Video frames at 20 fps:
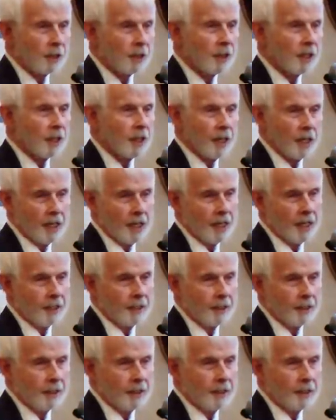
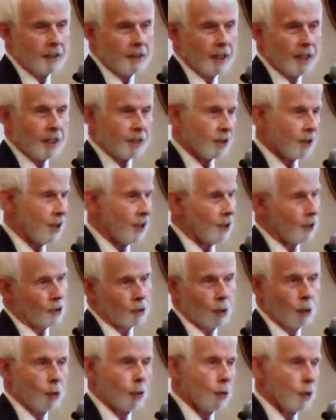God as
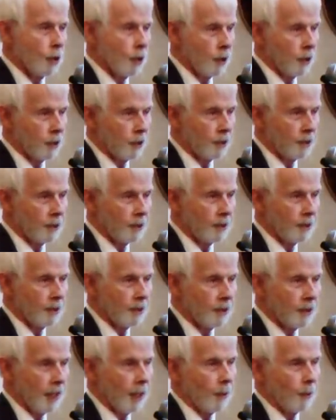his Lord,
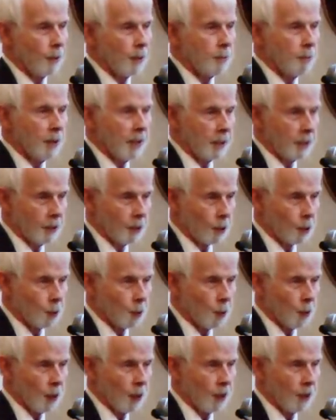that rebellious
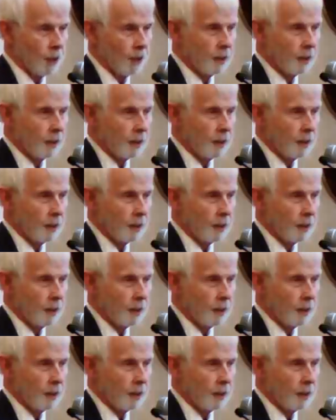one.